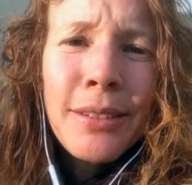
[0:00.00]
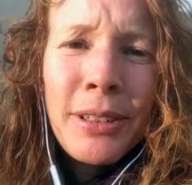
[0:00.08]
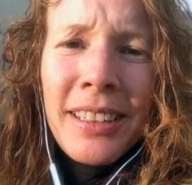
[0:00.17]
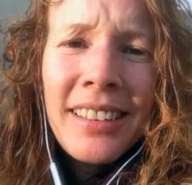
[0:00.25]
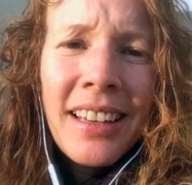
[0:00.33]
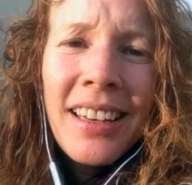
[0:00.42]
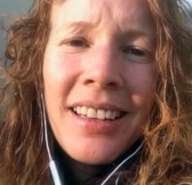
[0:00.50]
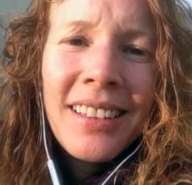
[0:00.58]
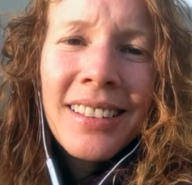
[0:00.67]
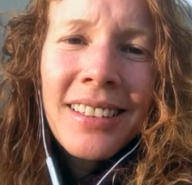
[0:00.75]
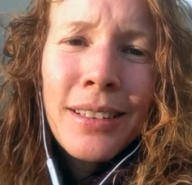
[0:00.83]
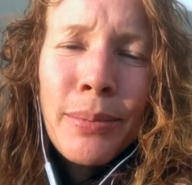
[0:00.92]
we say
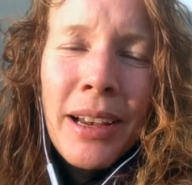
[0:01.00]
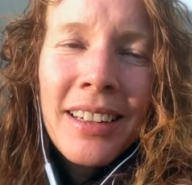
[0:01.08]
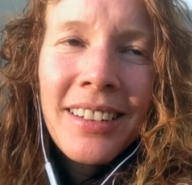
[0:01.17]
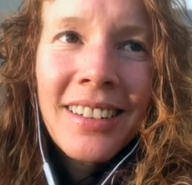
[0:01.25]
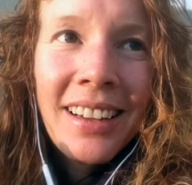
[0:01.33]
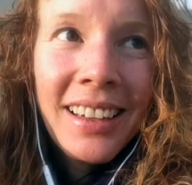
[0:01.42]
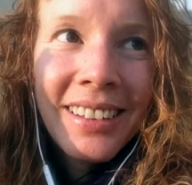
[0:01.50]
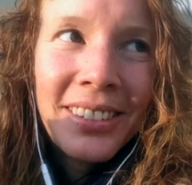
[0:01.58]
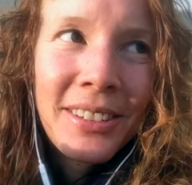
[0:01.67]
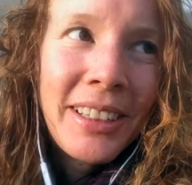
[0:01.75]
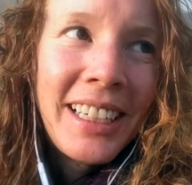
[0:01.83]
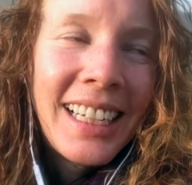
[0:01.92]
in Spanish. I don't
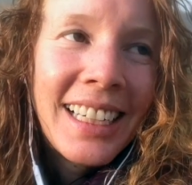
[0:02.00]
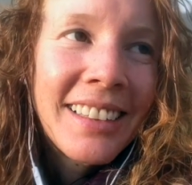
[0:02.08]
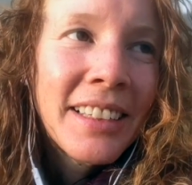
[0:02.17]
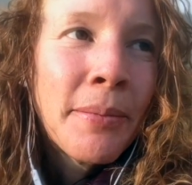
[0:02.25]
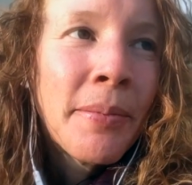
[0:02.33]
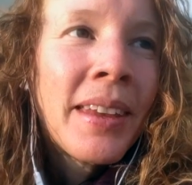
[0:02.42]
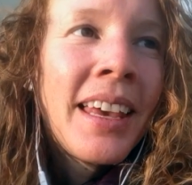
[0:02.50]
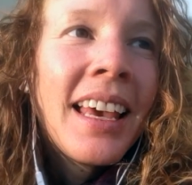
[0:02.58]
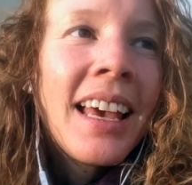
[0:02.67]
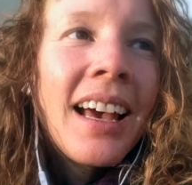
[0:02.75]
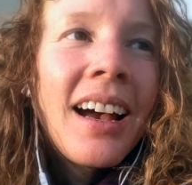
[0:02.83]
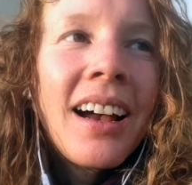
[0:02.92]
know in English.
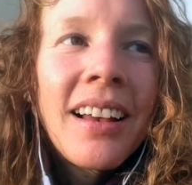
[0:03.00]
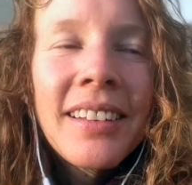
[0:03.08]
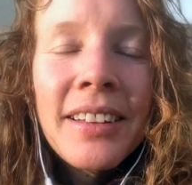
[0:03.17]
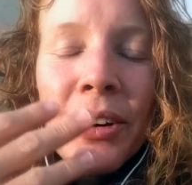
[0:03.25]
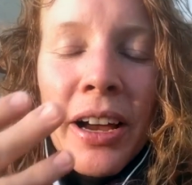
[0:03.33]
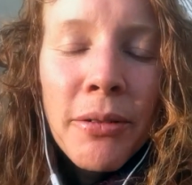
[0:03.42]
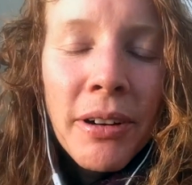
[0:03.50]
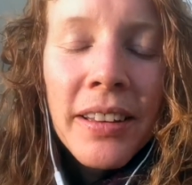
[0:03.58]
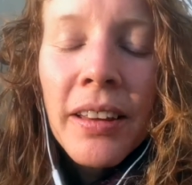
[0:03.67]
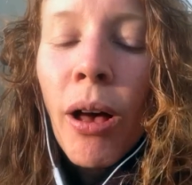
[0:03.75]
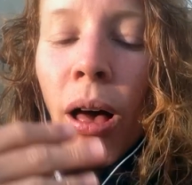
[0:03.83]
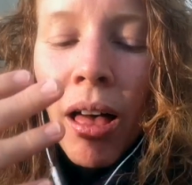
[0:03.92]
Uh, so I
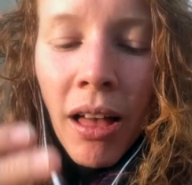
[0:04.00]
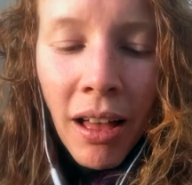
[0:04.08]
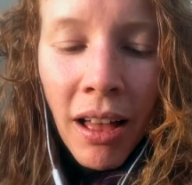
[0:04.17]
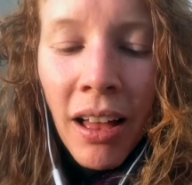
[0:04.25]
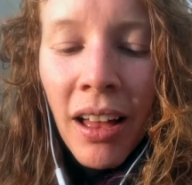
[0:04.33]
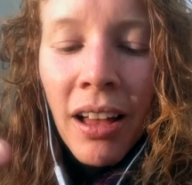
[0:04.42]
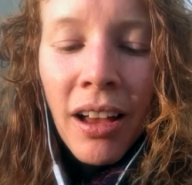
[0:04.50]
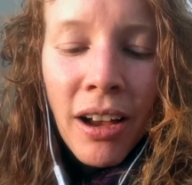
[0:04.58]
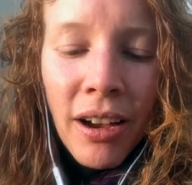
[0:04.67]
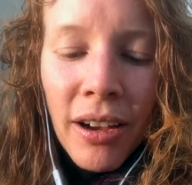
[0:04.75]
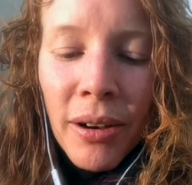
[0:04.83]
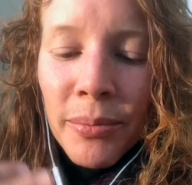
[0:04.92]
was
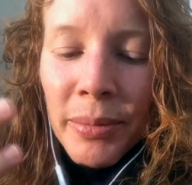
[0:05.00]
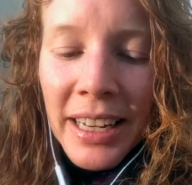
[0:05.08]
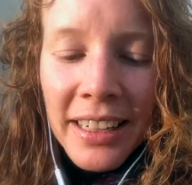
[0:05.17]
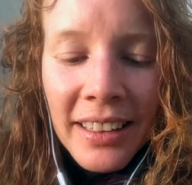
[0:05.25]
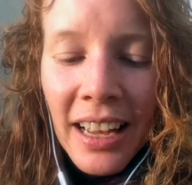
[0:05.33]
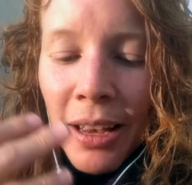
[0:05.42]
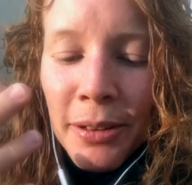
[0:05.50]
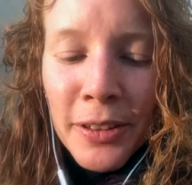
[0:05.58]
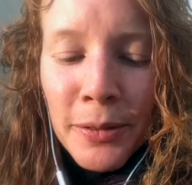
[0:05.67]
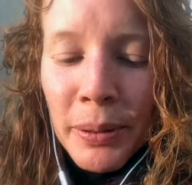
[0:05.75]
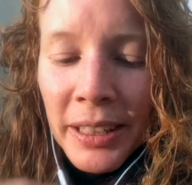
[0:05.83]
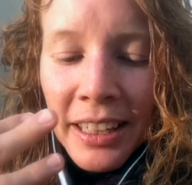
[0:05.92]
uh, many times
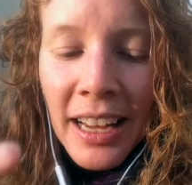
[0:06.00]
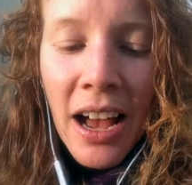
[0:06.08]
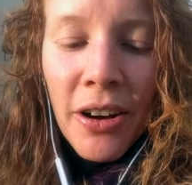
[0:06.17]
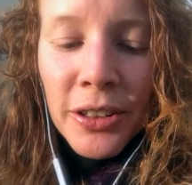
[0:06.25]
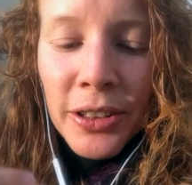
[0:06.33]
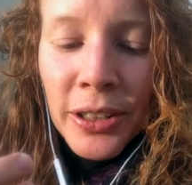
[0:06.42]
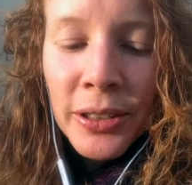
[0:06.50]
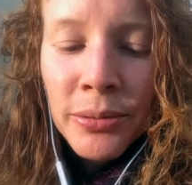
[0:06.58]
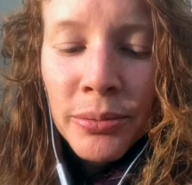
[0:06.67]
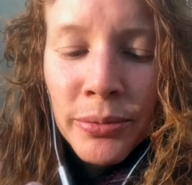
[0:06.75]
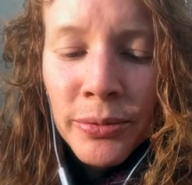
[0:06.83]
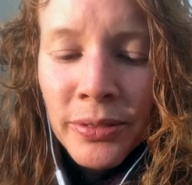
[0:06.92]
spitting out
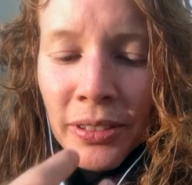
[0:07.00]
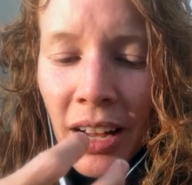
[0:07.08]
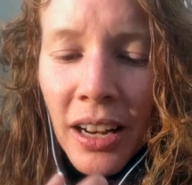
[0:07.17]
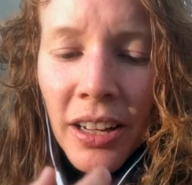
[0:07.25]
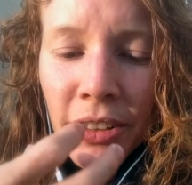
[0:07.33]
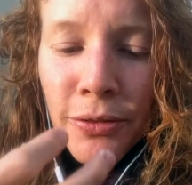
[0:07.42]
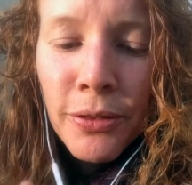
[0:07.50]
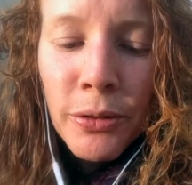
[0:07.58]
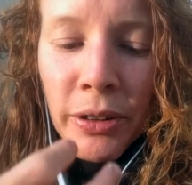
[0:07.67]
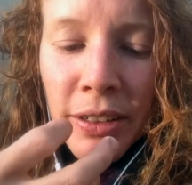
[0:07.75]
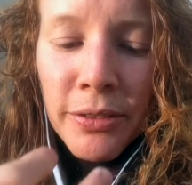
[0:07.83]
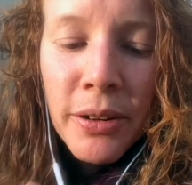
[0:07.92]
a lot of
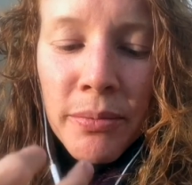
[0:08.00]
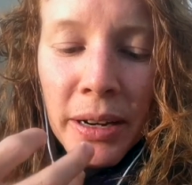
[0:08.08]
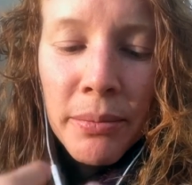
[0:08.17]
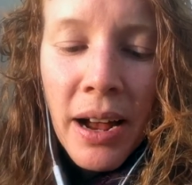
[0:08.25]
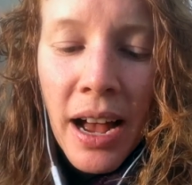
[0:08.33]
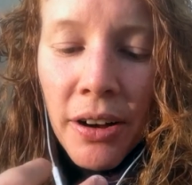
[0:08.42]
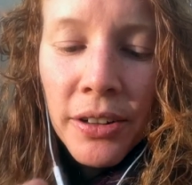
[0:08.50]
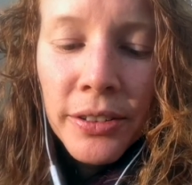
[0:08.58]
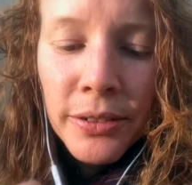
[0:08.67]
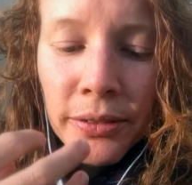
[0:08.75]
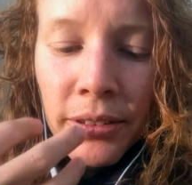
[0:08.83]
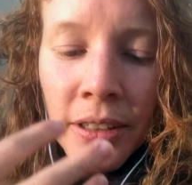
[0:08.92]
fluid from my mouth,
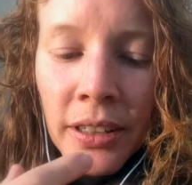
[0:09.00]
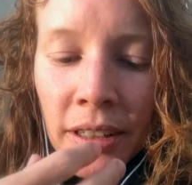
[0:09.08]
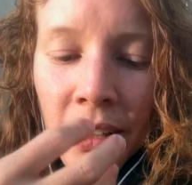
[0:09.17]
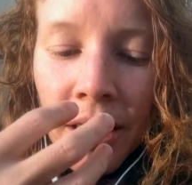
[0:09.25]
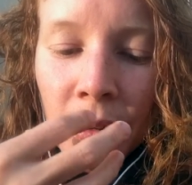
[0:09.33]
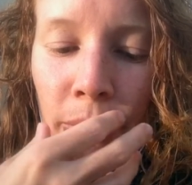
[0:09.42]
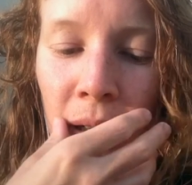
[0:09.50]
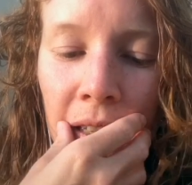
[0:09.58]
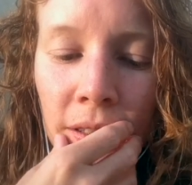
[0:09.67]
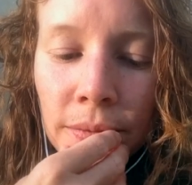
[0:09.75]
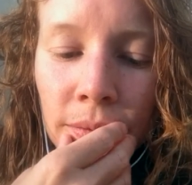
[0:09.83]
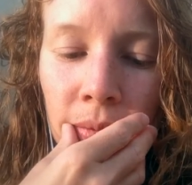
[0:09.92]

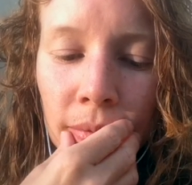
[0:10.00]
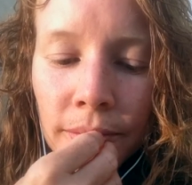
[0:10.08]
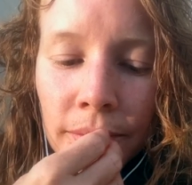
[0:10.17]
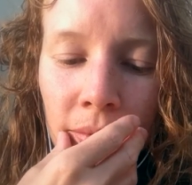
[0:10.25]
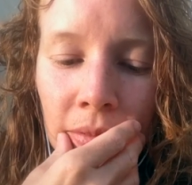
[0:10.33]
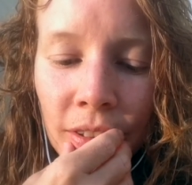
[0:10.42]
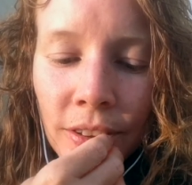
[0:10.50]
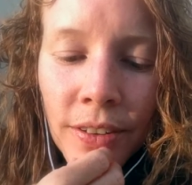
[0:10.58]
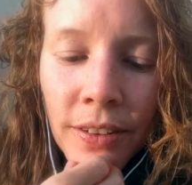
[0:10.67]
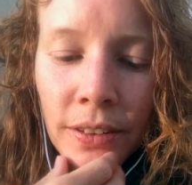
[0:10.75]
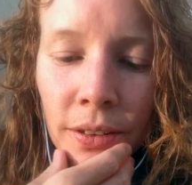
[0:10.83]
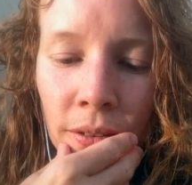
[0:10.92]
being
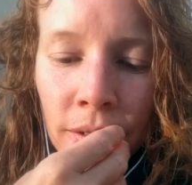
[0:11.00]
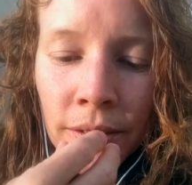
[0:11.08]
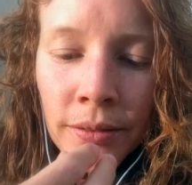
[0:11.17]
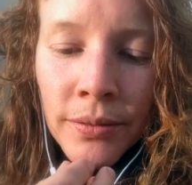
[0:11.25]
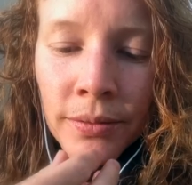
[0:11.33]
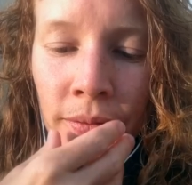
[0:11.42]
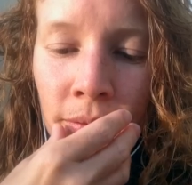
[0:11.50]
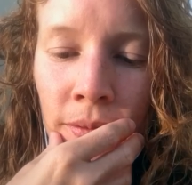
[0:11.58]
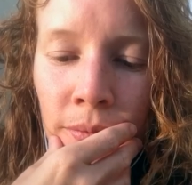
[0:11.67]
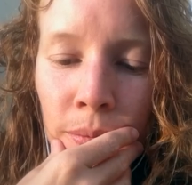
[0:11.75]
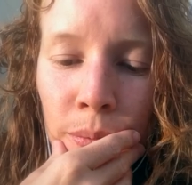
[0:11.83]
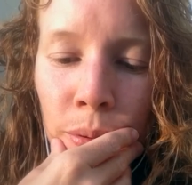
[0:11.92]
just
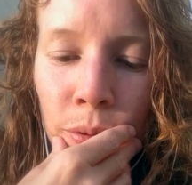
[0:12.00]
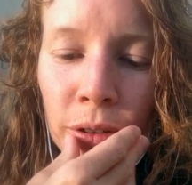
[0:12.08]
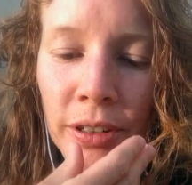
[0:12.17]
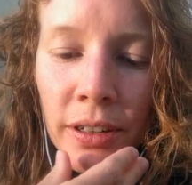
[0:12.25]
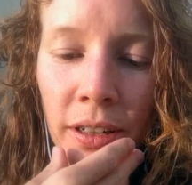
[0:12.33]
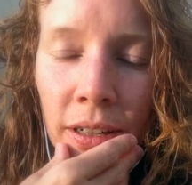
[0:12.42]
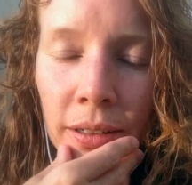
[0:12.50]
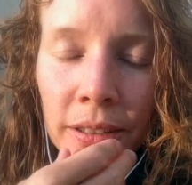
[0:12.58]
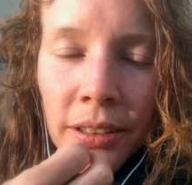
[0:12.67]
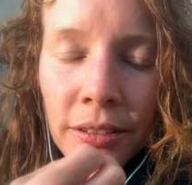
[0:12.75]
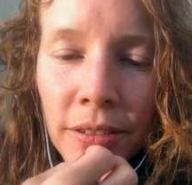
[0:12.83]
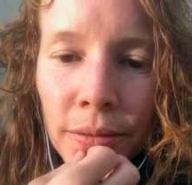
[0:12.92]
poor, uh,
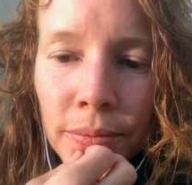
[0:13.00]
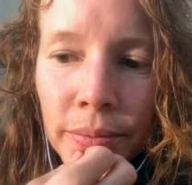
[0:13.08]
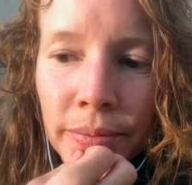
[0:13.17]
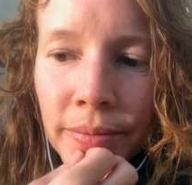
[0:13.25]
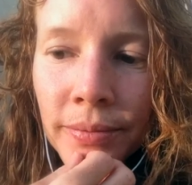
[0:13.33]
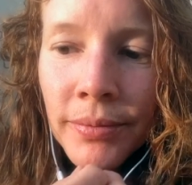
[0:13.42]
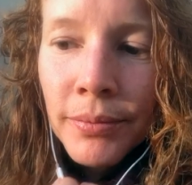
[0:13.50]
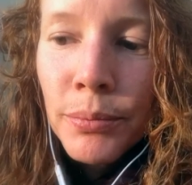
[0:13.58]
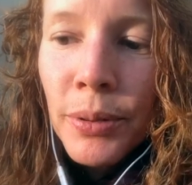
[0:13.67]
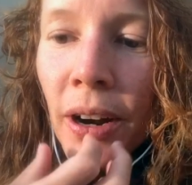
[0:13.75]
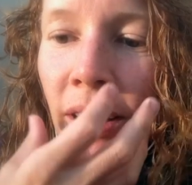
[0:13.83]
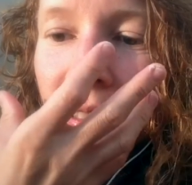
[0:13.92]
you know,
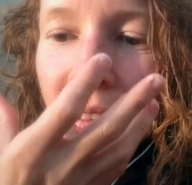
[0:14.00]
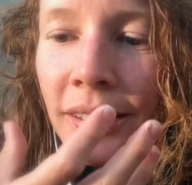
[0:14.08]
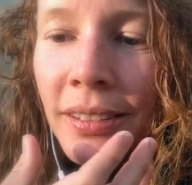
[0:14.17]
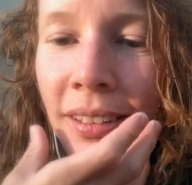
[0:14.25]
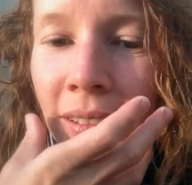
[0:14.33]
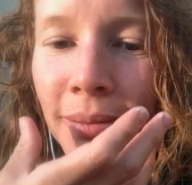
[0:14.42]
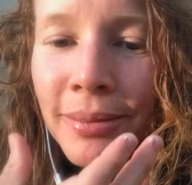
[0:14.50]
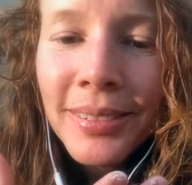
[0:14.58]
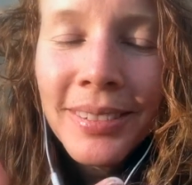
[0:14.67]
brought in,